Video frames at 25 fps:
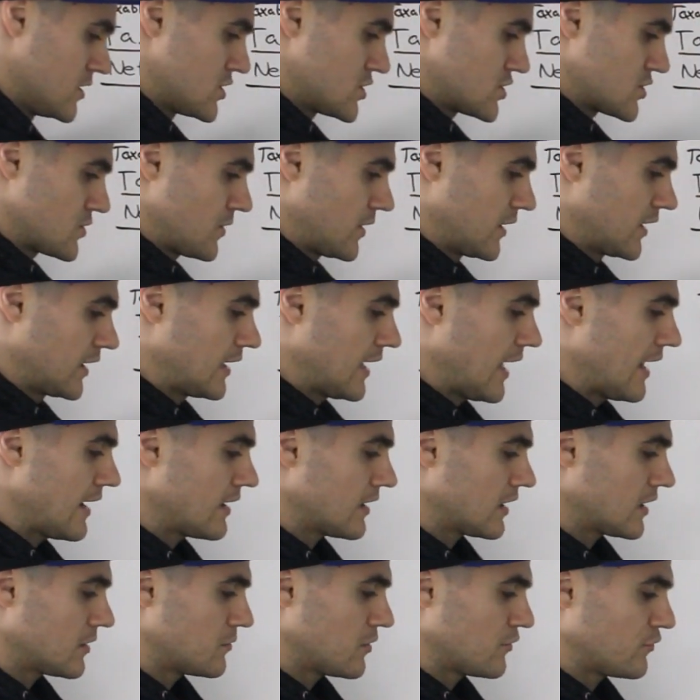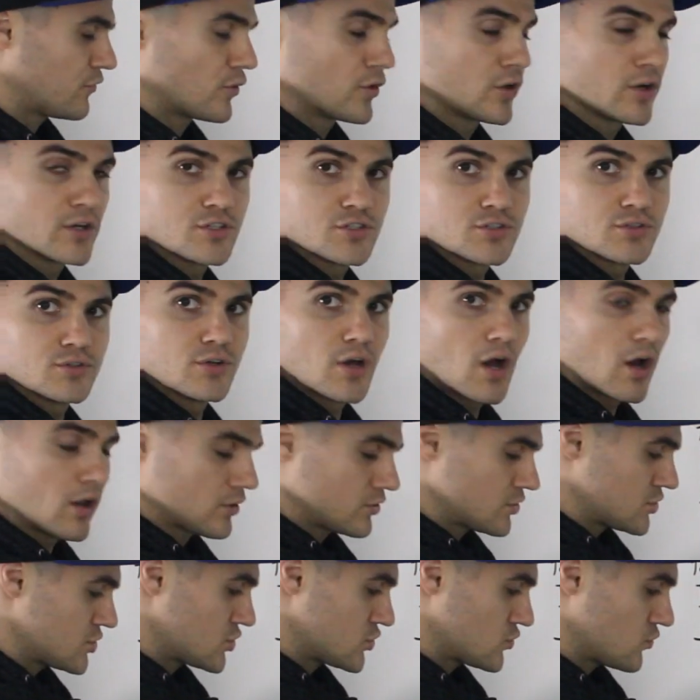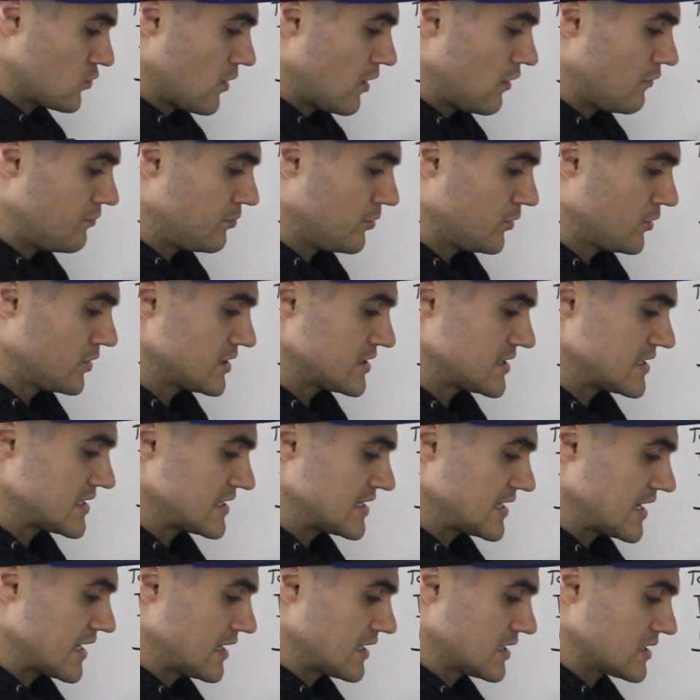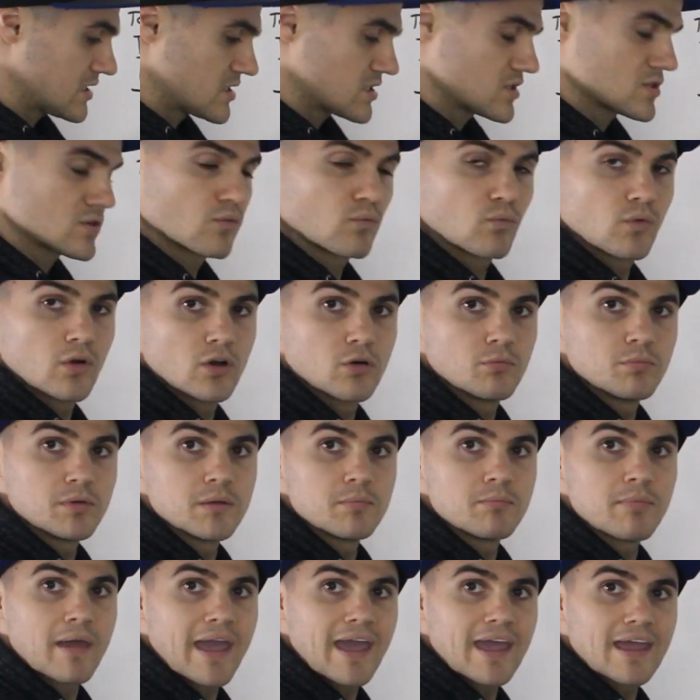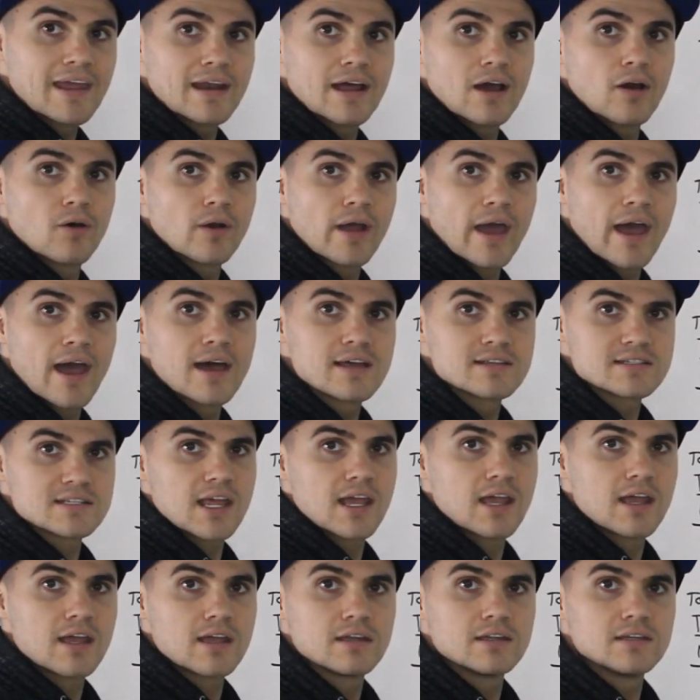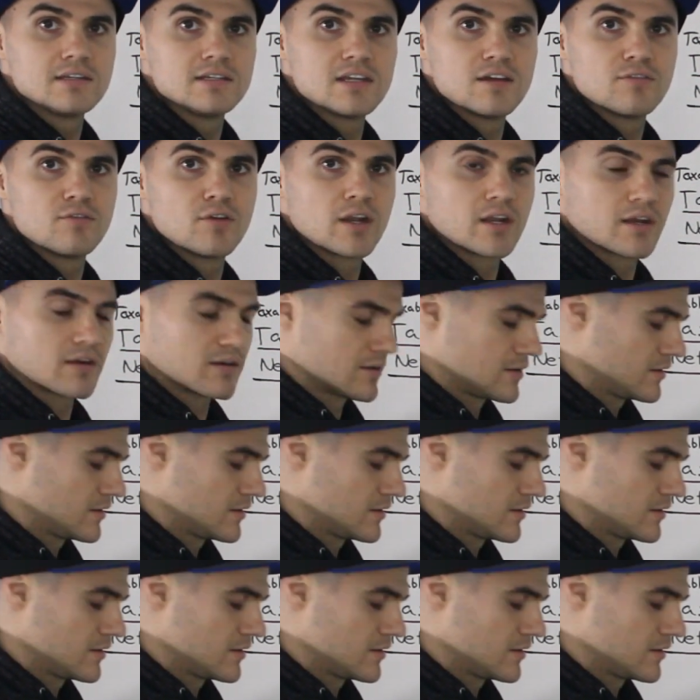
So on a net income of $42, 12.6 will be paid out as a dividend.